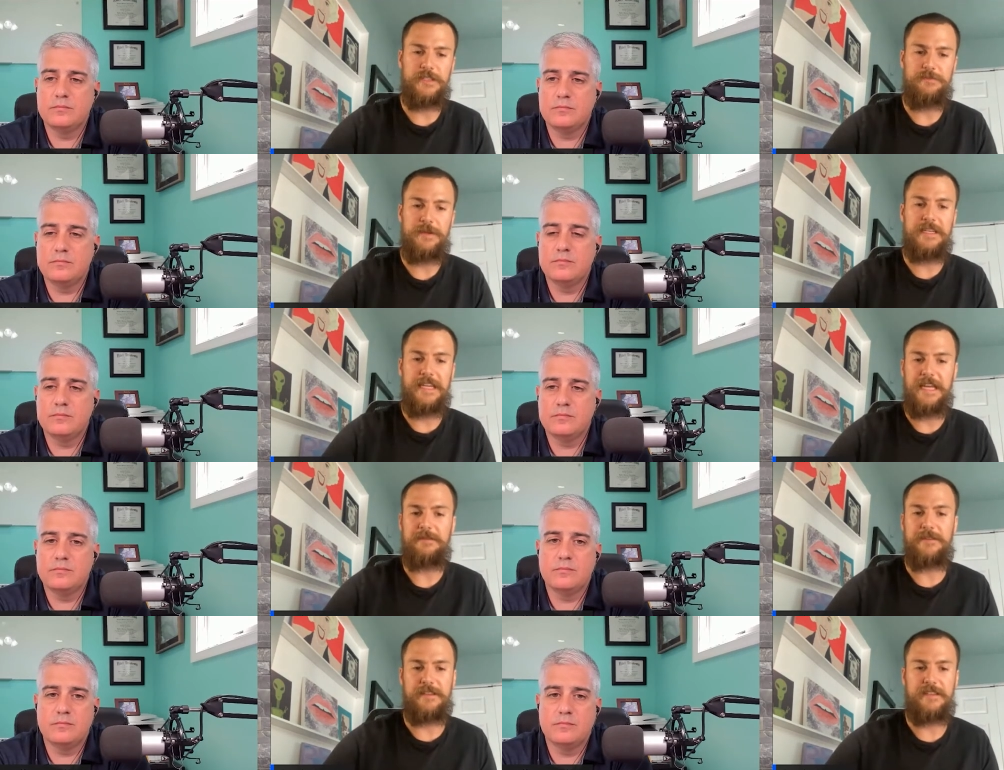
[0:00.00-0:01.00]
Speaker 1: It's been
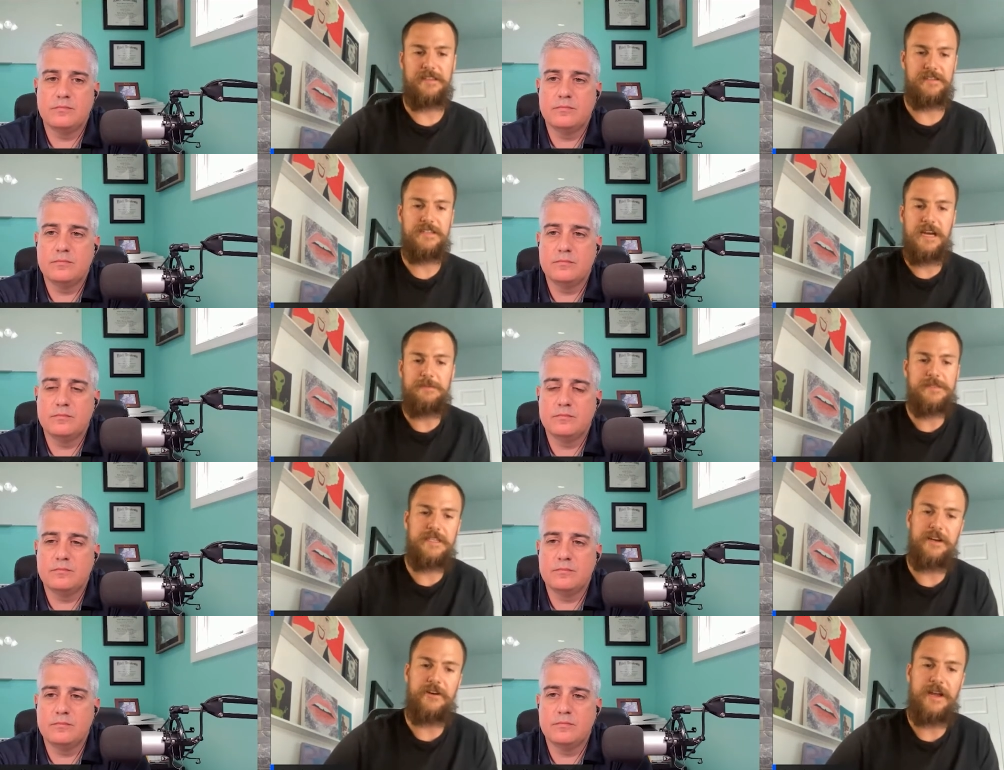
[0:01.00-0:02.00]
named the, the top
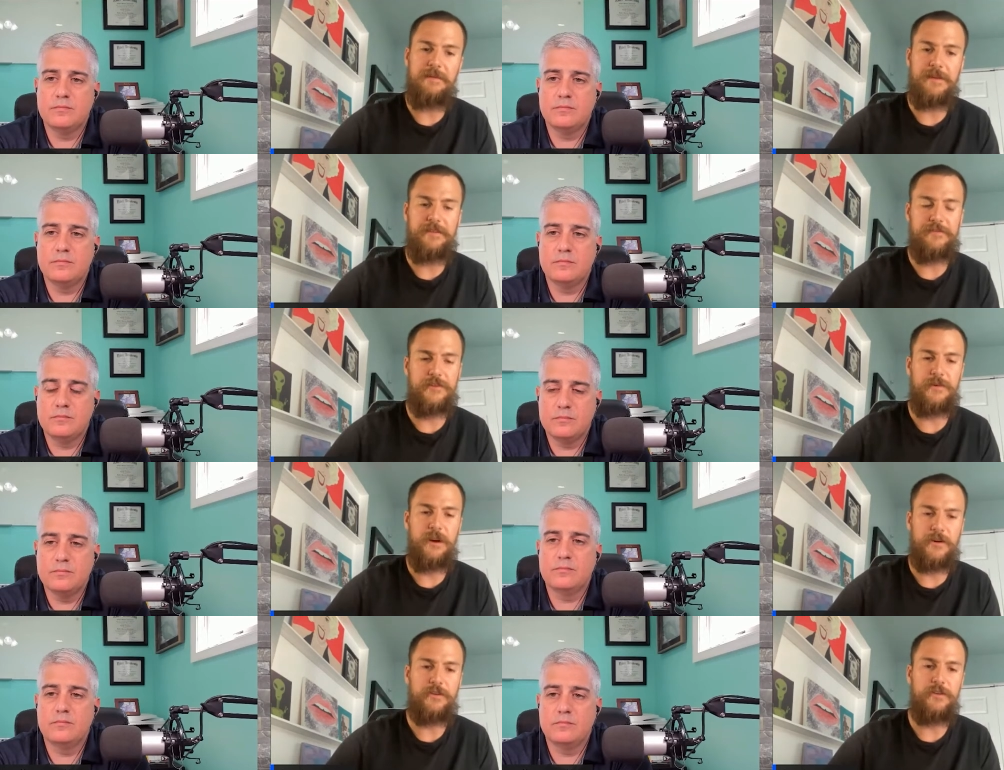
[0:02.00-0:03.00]
CRM in a few
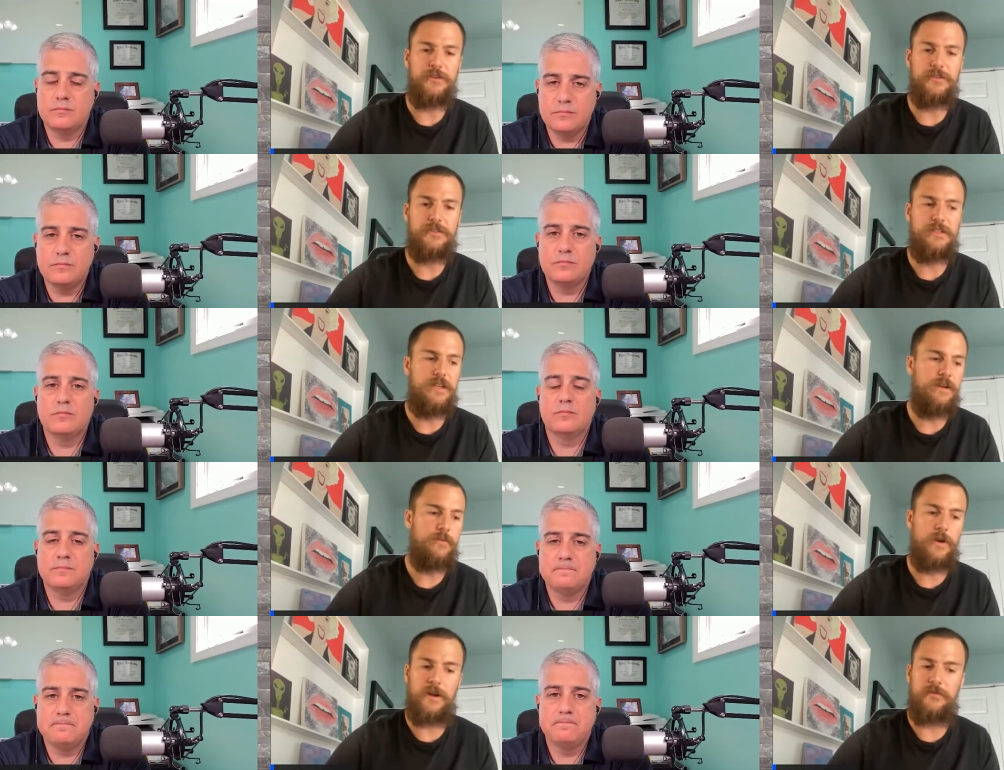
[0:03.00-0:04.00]
articles. Uh,
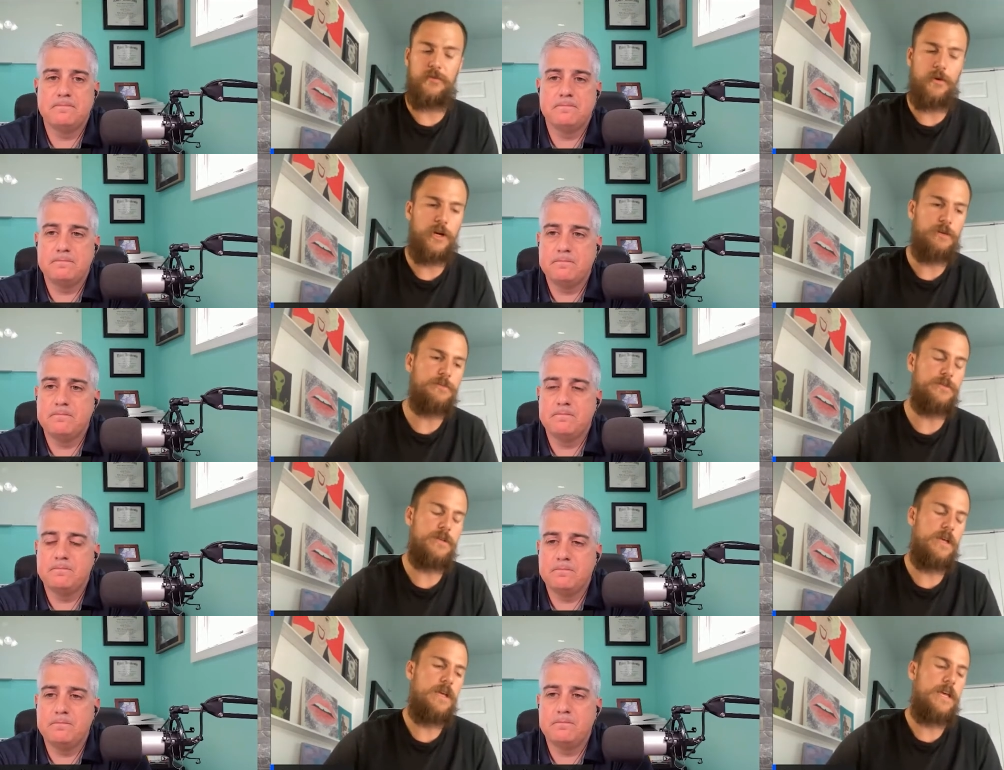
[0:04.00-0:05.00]
one on Forbes,
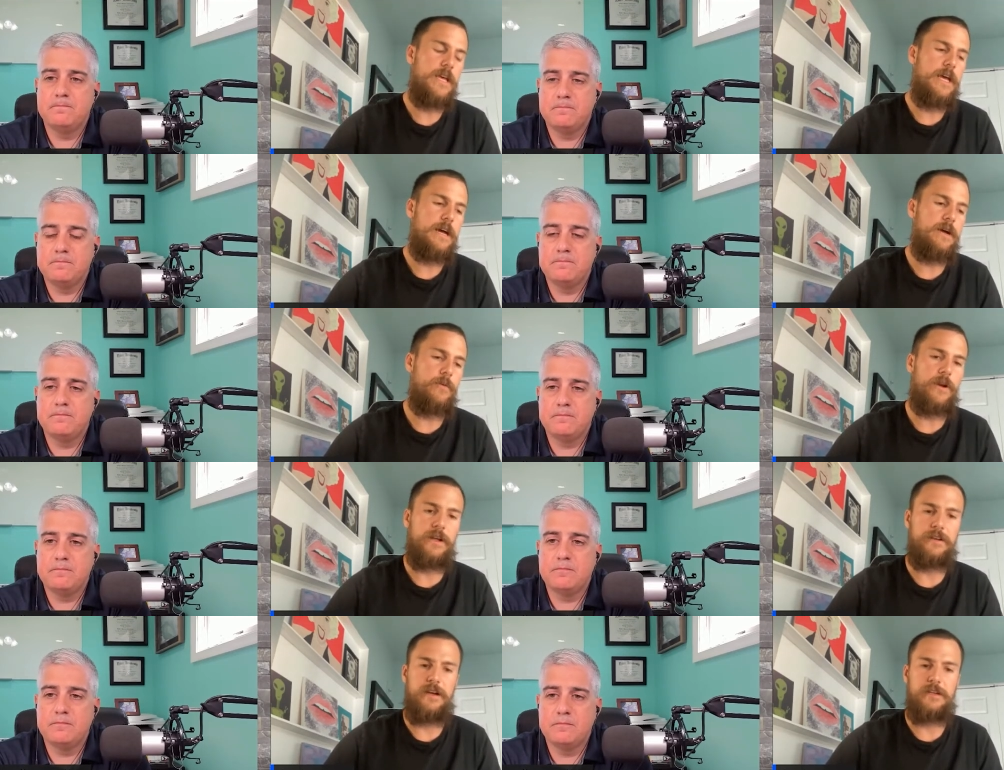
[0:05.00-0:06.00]
uh, one
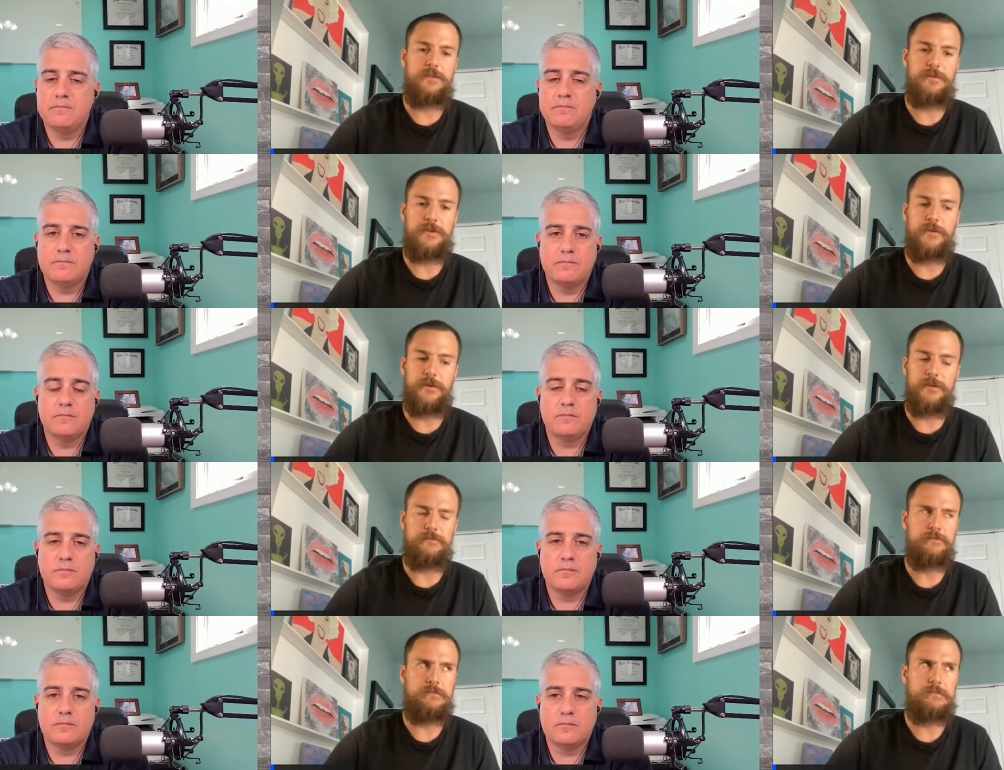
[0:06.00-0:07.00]
on
Speaker 2: Entrepreneur.
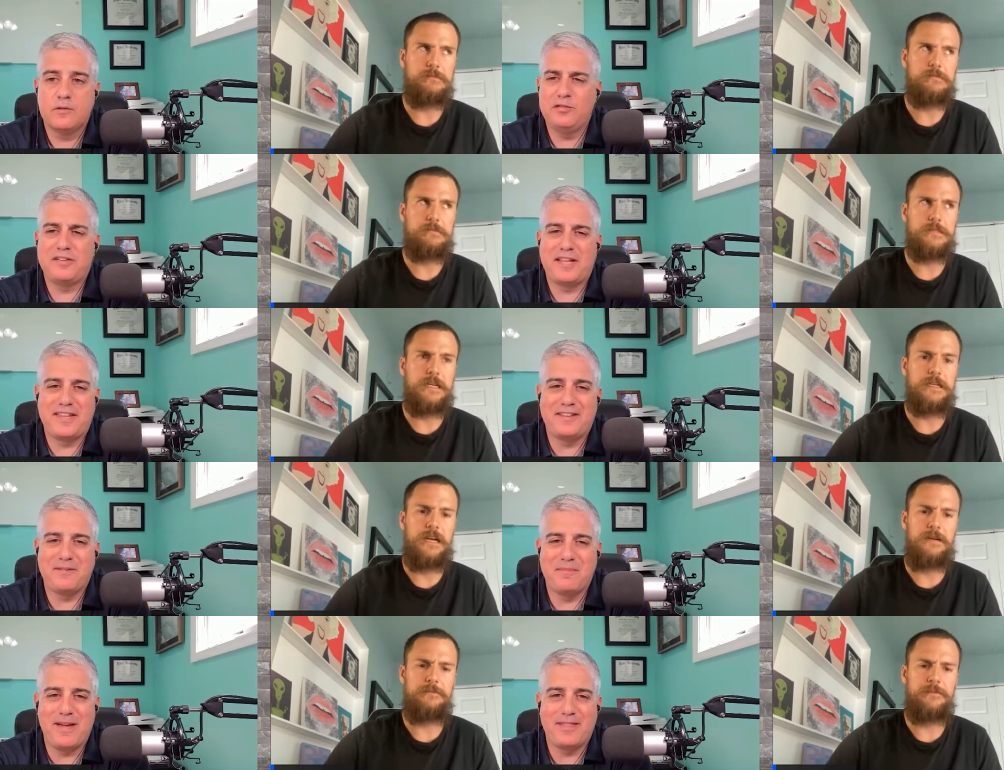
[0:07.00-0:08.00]
You sent that
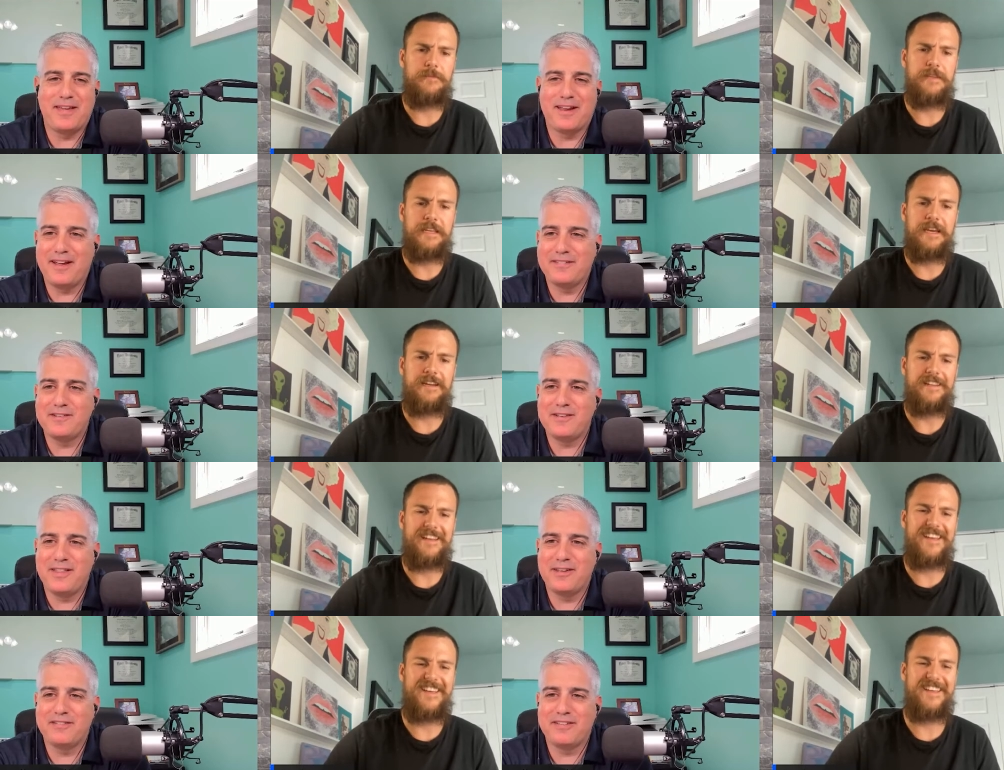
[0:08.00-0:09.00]
to me. I think I sent. I
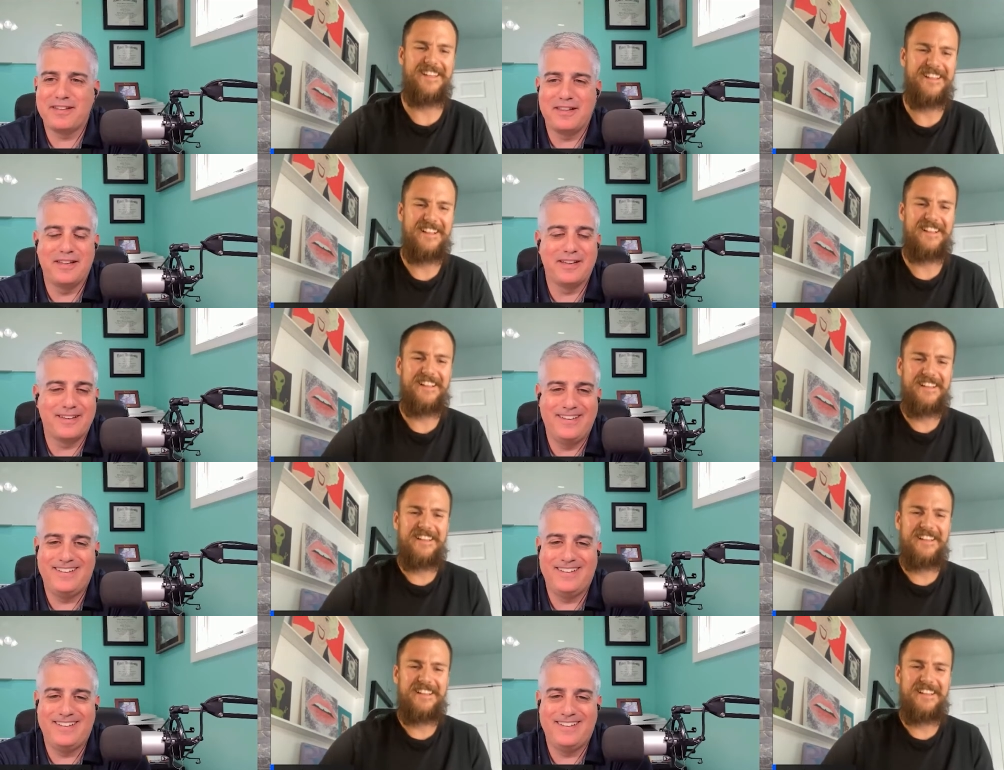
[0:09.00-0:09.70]
think you sent the link.